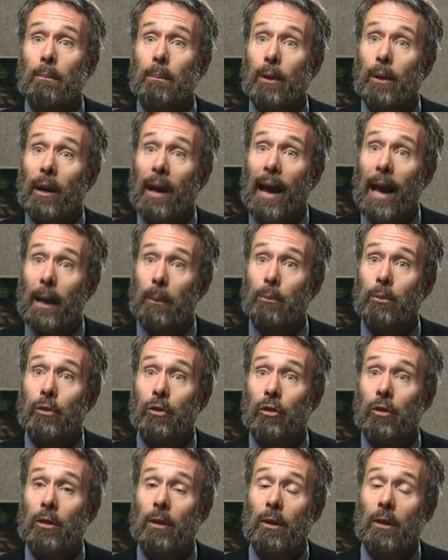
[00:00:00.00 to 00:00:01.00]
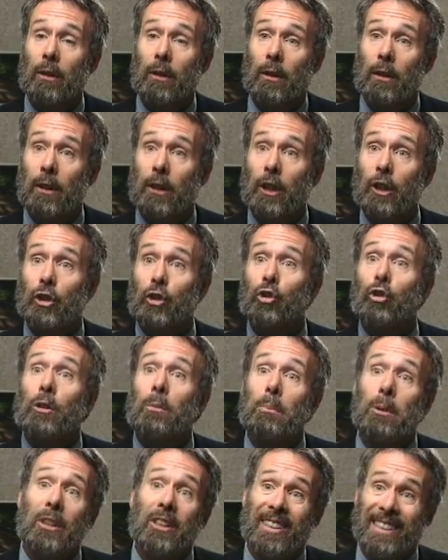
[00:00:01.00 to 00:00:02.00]
perhaps
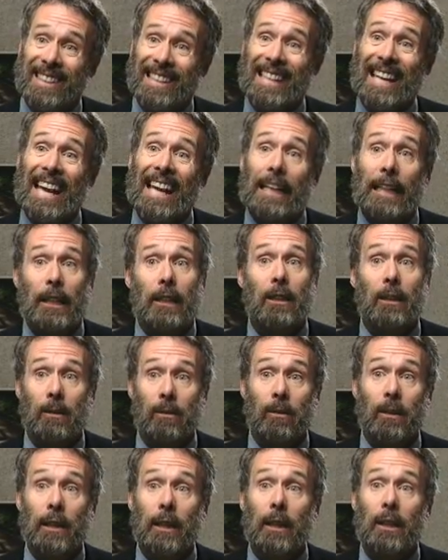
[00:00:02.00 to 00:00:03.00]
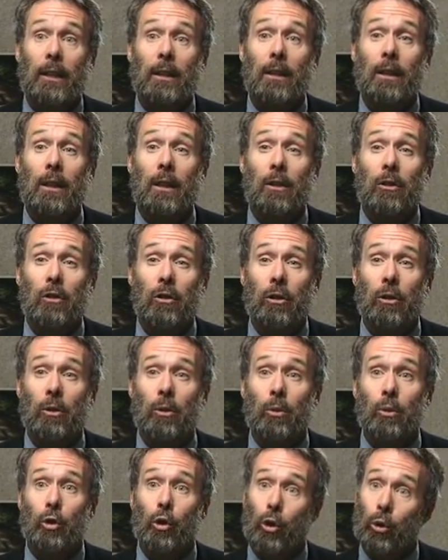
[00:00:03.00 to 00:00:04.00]
contributed negatively
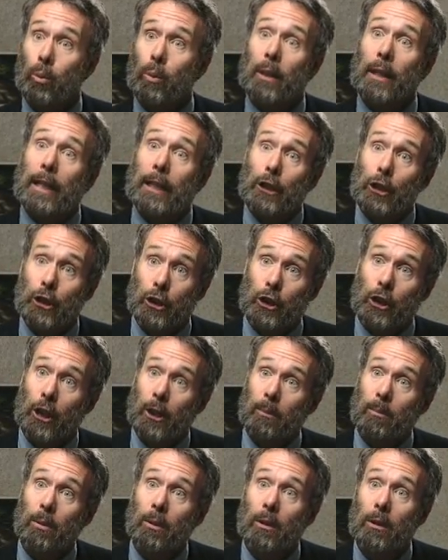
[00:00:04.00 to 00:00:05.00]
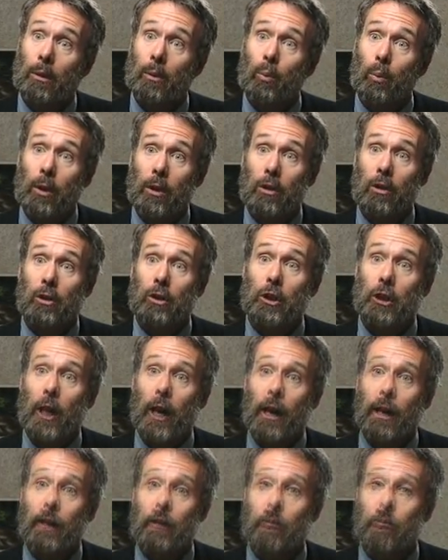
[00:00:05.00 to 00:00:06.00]
to your relationship with your
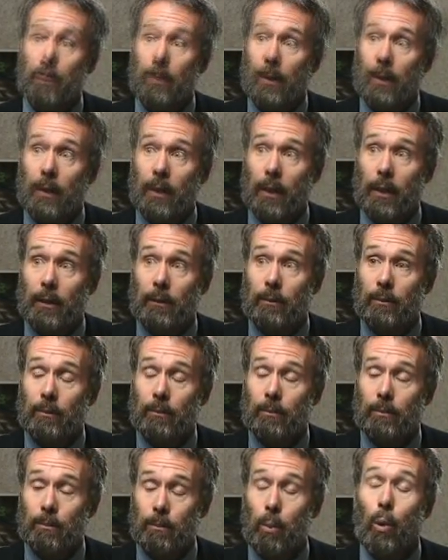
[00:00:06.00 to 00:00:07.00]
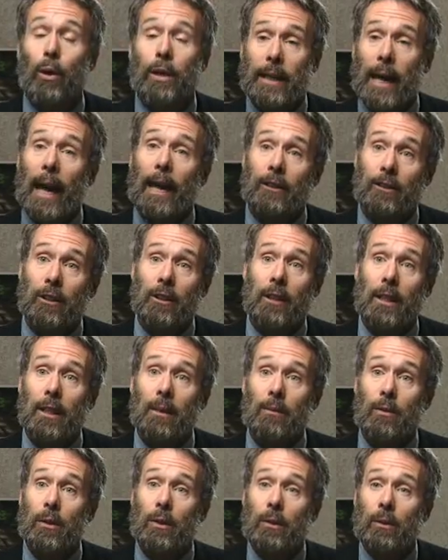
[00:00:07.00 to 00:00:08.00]
child. I point out to
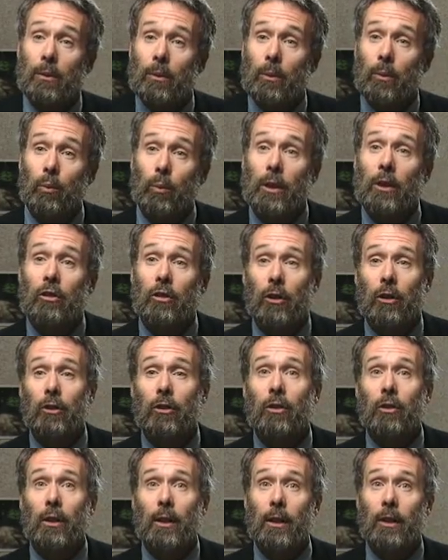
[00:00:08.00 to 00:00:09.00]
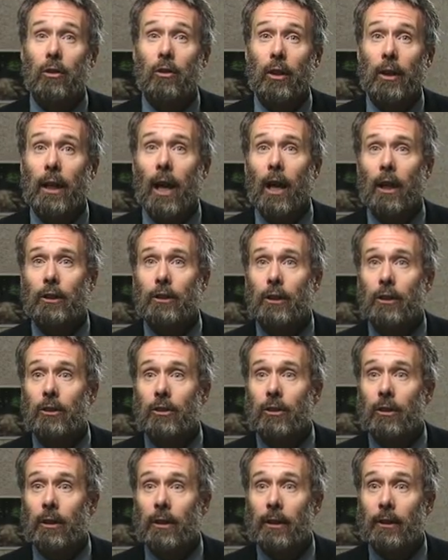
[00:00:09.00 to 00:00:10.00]
them the research that a
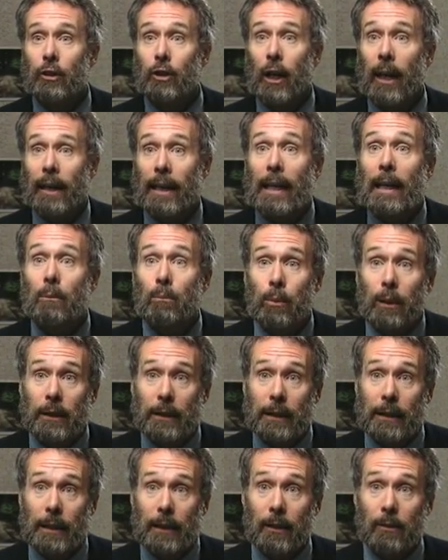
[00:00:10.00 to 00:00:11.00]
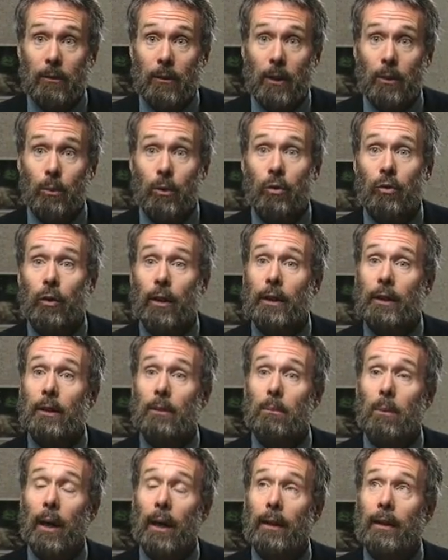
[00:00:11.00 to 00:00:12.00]
psychologist, Jack Embry, did that was
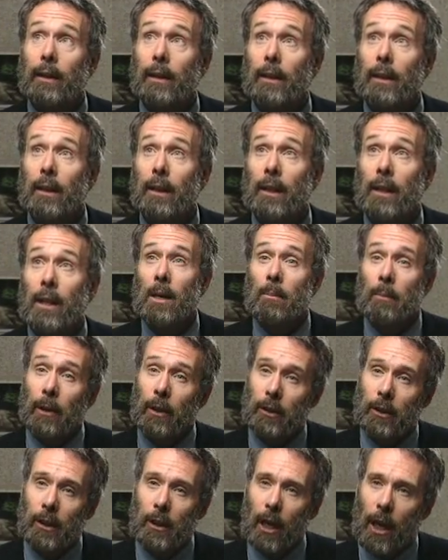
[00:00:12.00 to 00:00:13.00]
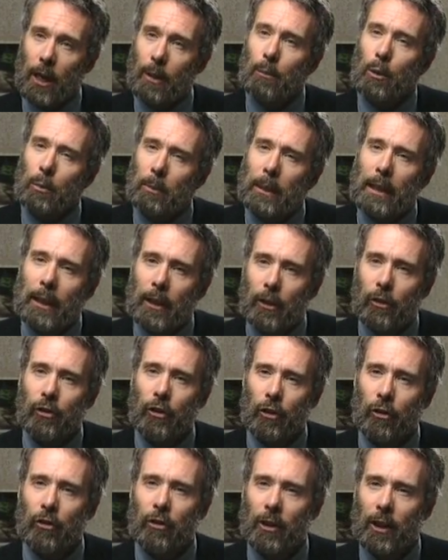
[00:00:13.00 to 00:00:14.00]
funded by the American Automobile
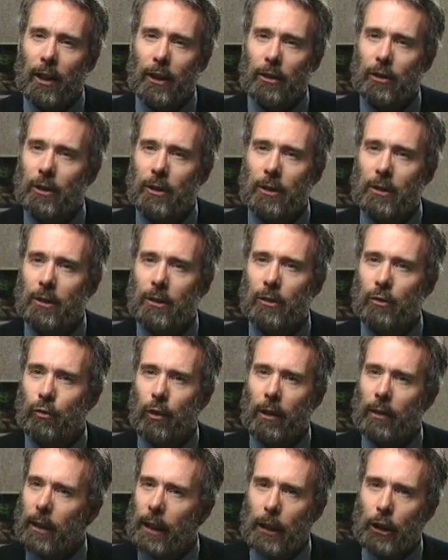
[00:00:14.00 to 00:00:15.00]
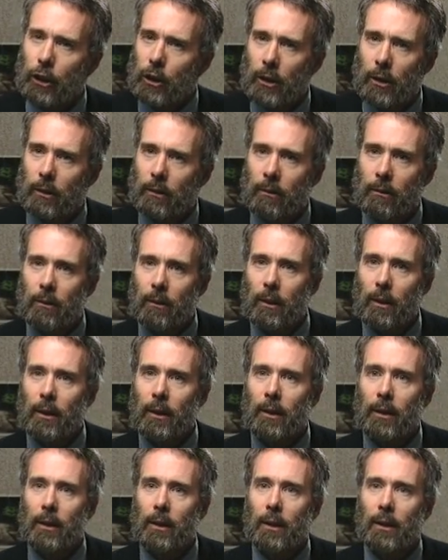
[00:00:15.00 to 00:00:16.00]
Association's Foundation
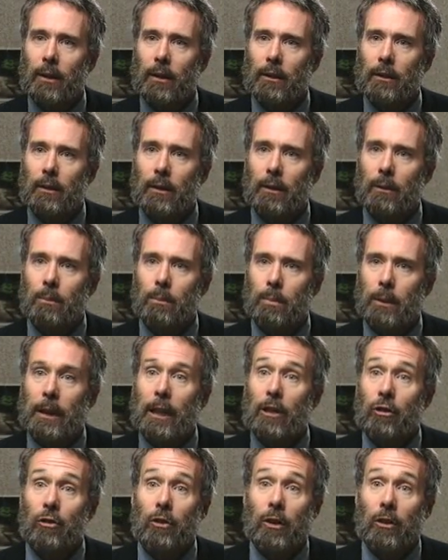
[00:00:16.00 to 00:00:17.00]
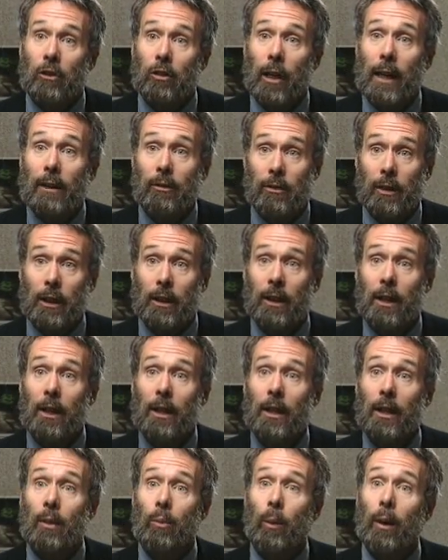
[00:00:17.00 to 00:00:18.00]
on Pedestrian Safety,
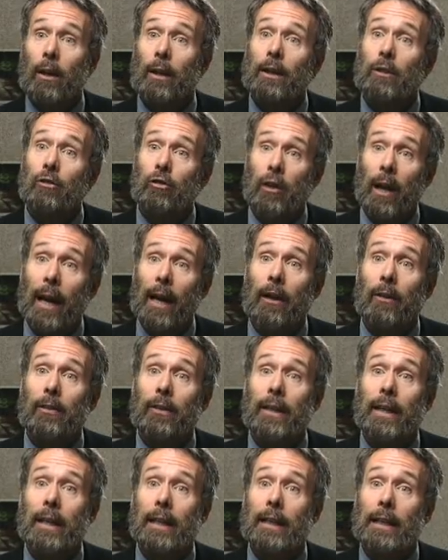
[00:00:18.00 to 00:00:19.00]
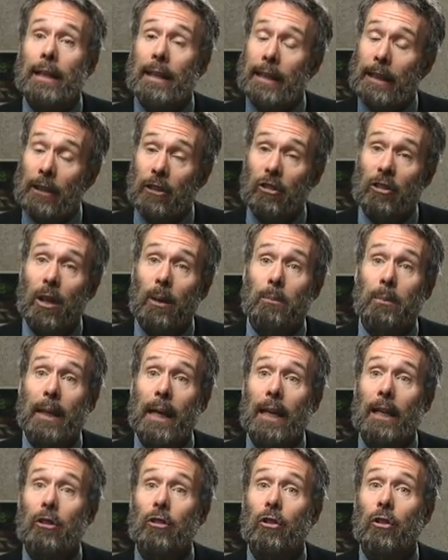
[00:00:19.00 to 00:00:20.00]
where he found that in some
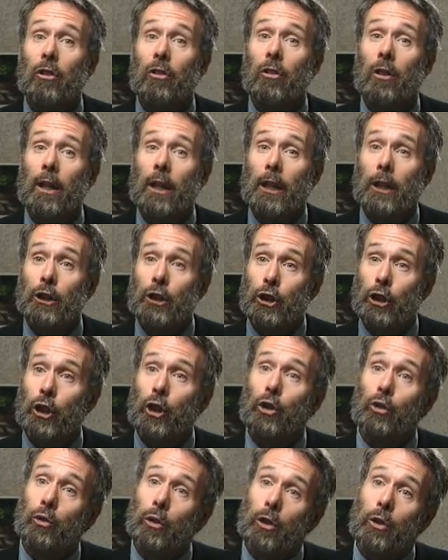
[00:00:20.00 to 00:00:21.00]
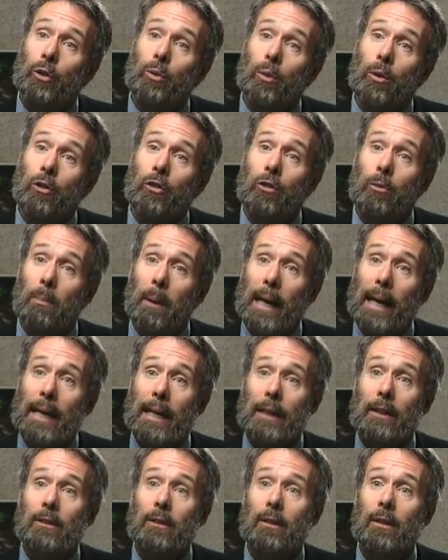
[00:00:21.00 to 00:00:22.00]
cases children who were
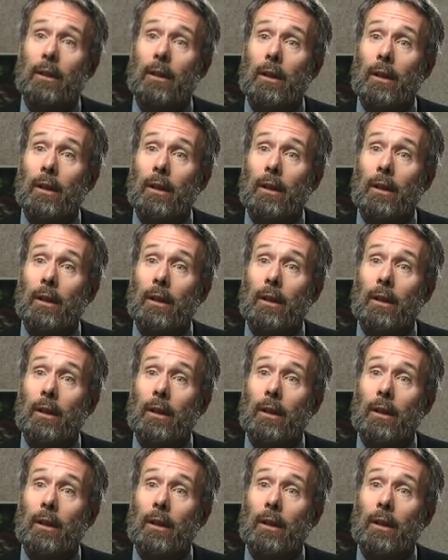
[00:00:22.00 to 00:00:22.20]
spanked